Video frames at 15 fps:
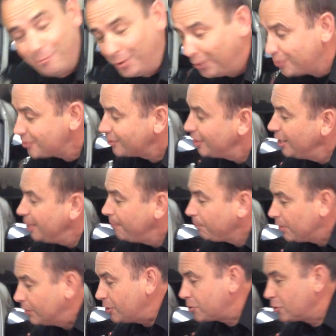boost.
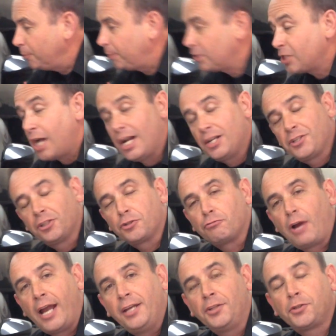This supercharger is
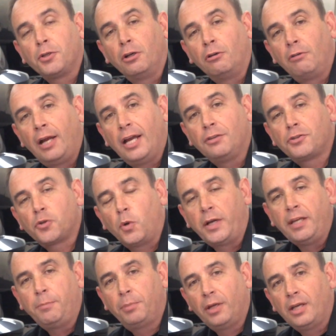rated to around
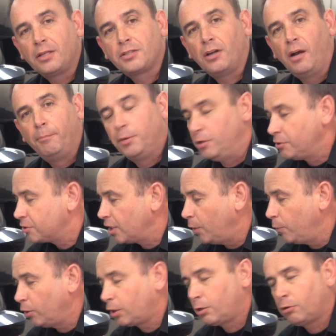20 PSI boost, so
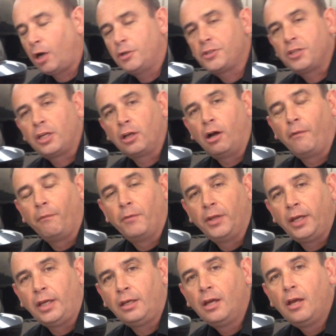we're encroaching on
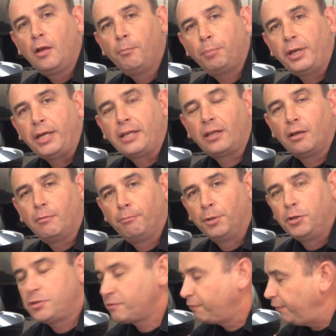the peak
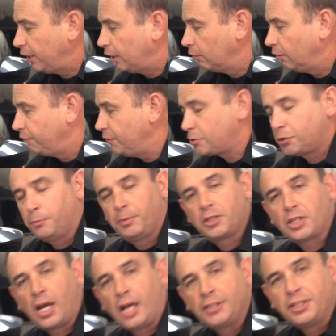boost figure of this
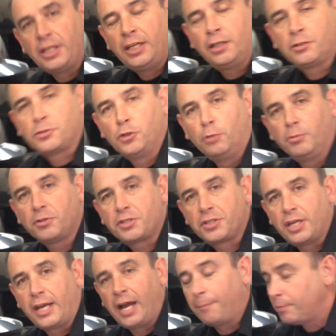supercharger in its normal
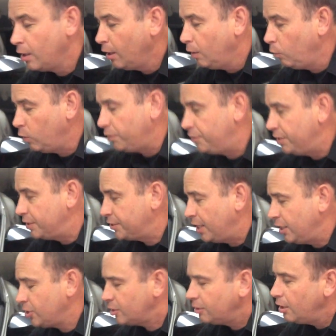setup with this
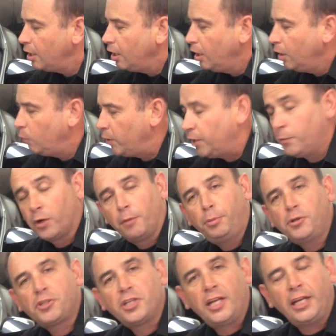engine. We didn't want to
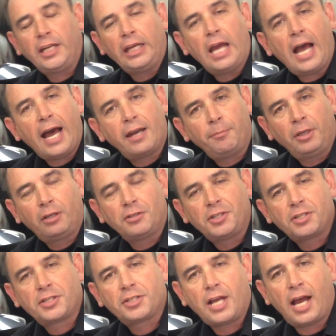push it any harder because
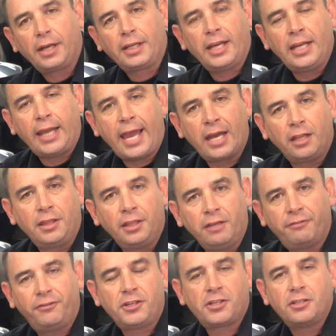you start getting out of the
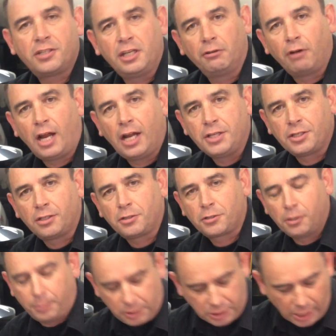efficiency range of the
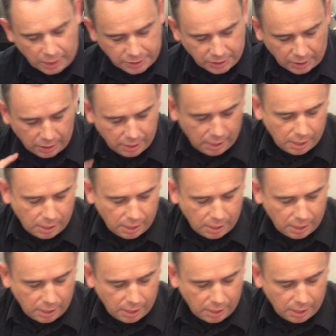supercharger,